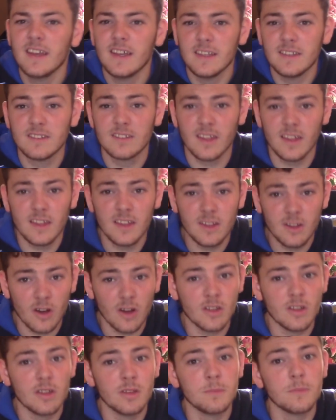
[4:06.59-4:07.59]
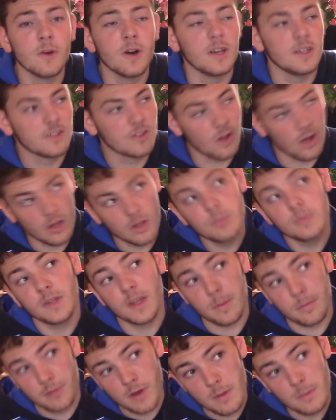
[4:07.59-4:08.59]
He's nearly got them, well, he's got them in
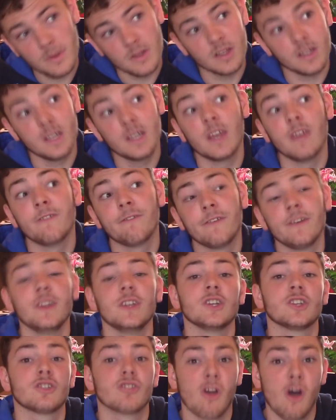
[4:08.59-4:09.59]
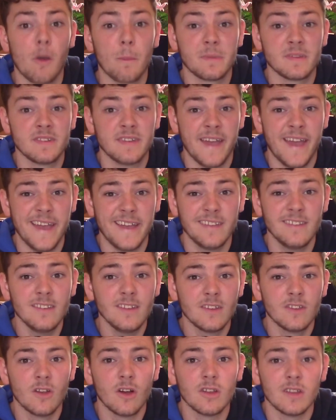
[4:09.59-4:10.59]
the Premier League. He finished top
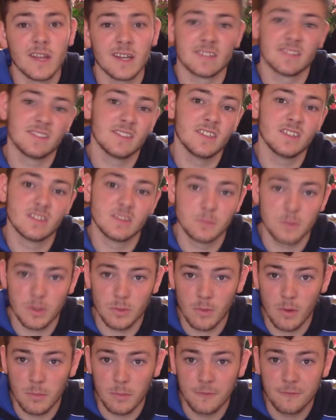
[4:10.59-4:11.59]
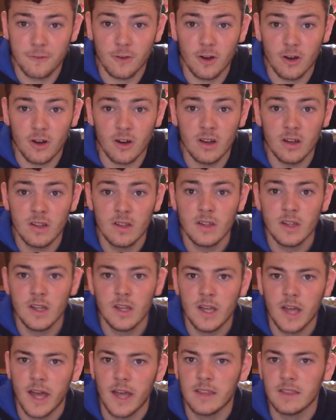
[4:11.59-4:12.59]
10, not last season, but one before.
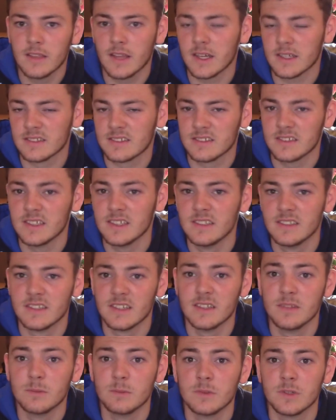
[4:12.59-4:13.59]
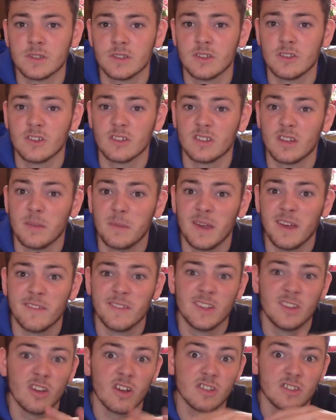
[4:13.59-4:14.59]
And last season was just a bit of
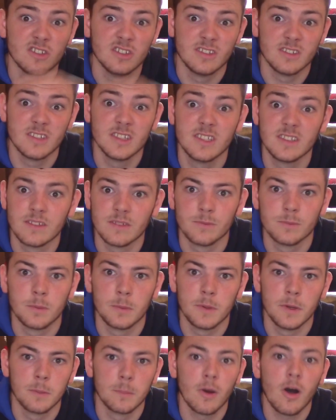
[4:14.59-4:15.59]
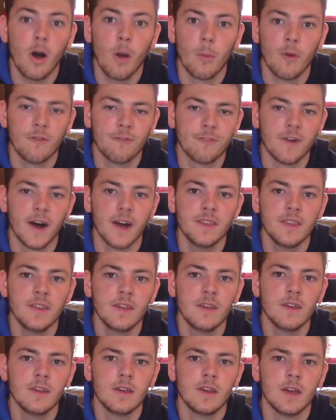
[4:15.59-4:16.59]
a dodgy season to be a Bournemouth fan
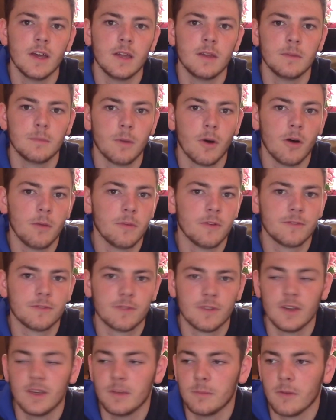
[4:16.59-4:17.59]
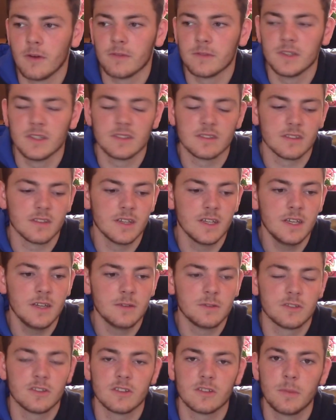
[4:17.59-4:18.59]
and a Bournemouth team, obviously. It
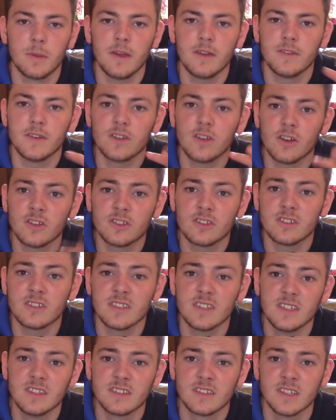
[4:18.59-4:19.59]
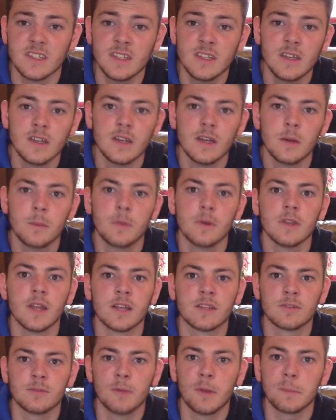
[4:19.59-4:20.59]
was just a bit of a dodgy season, but
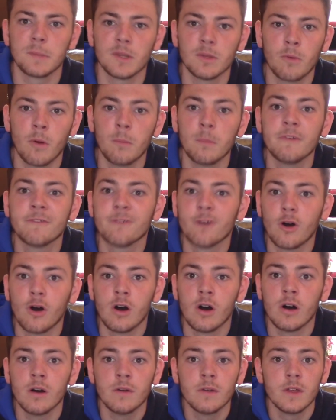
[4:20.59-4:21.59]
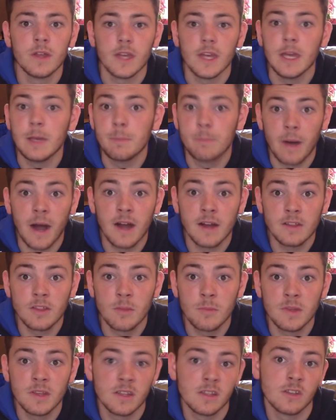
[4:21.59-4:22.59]
let's remember the one before, he banged
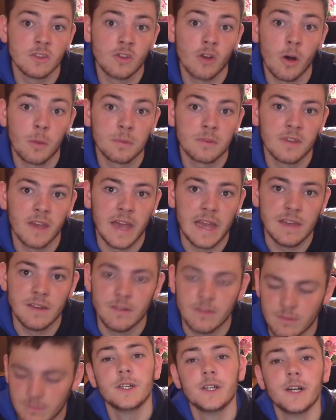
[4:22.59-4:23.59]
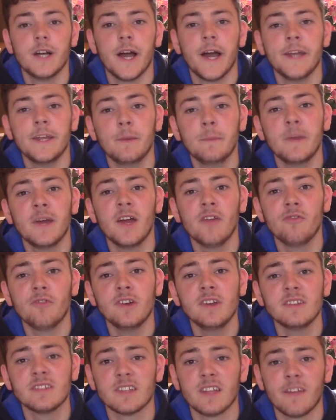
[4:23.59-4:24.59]
them into the top 10. And the main
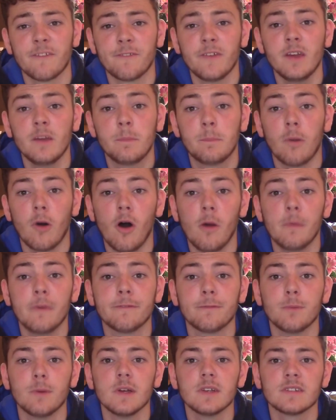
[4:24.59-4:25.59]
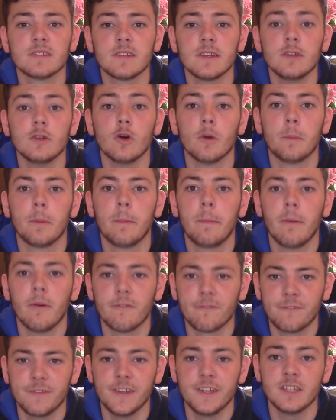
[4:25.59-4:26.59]
reason I think Bournemouth will stay up
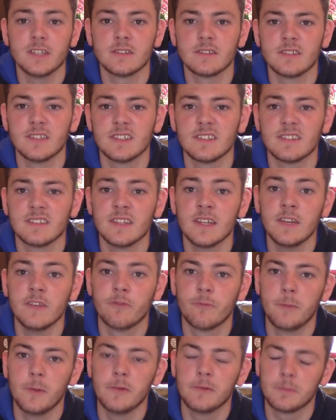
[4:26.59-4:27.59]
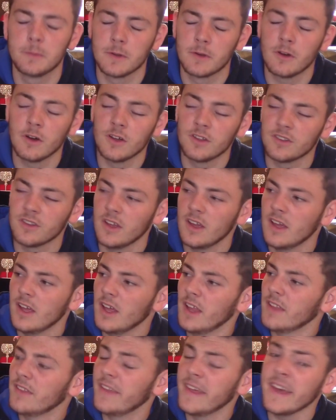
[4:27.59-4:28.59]
but finish 16th is because
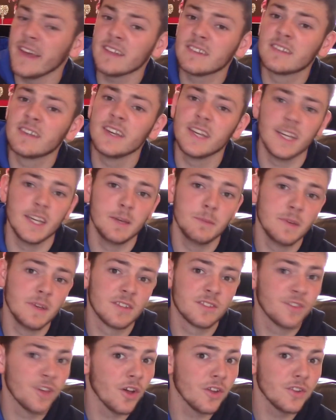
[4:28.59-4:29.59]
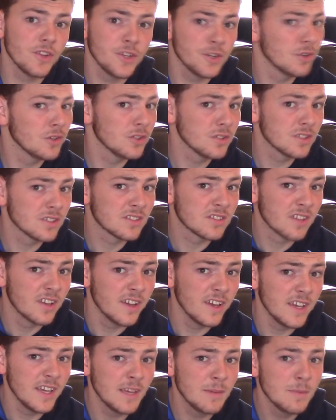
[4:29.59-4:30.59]
their team, it's not the oldest
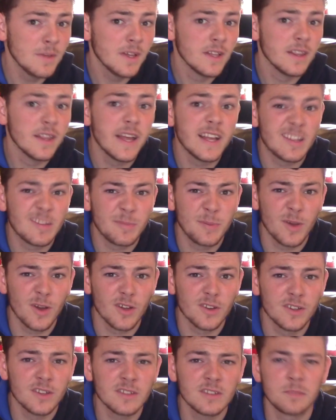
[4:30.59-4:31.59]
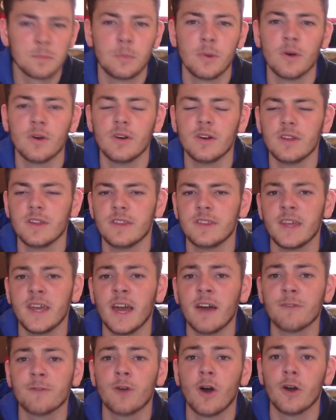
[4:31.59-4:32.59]
team, let's be honest, but they
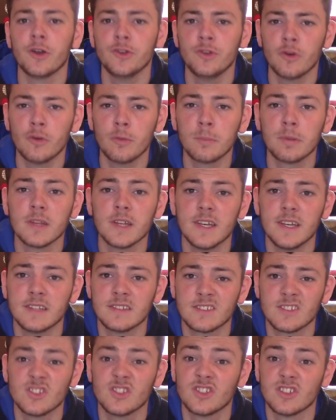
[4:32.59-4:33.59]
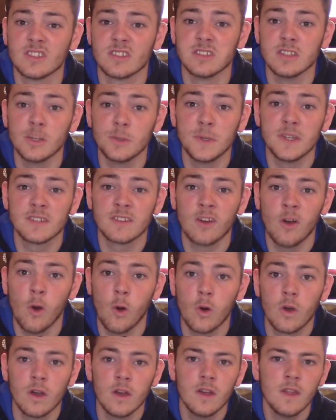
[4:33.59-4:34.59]
have got young players such as Lewis
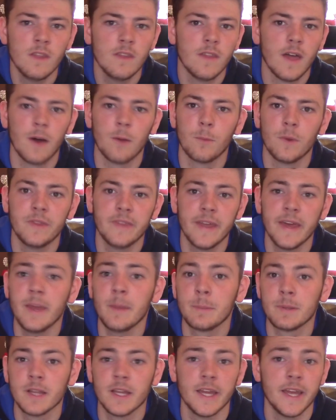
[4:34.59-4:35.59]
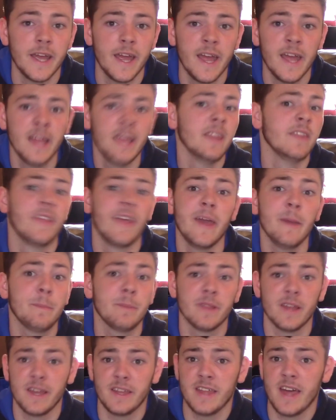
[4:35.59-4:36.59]
Cook, that when they play
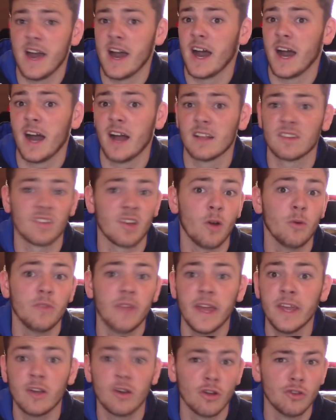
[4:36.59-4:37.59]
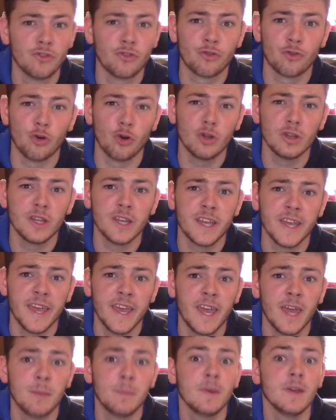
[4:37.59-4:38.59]
their hearts out, they control the
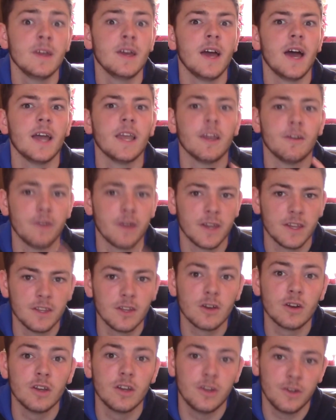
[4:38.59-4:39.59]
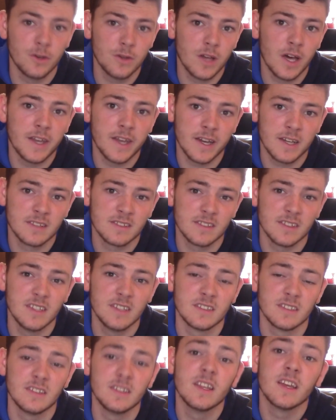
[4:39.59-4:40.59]
game. And I reckon they're going to do that next
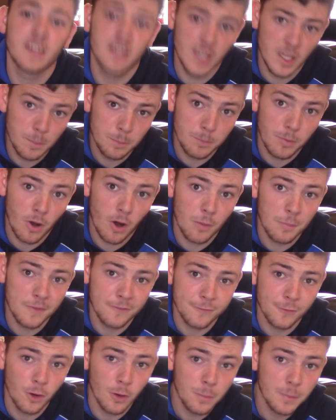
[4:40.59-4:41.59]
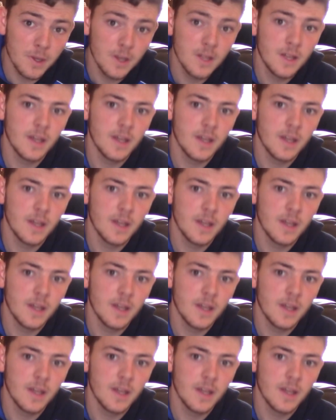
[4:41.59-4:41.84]
season to keep Bournemouth up.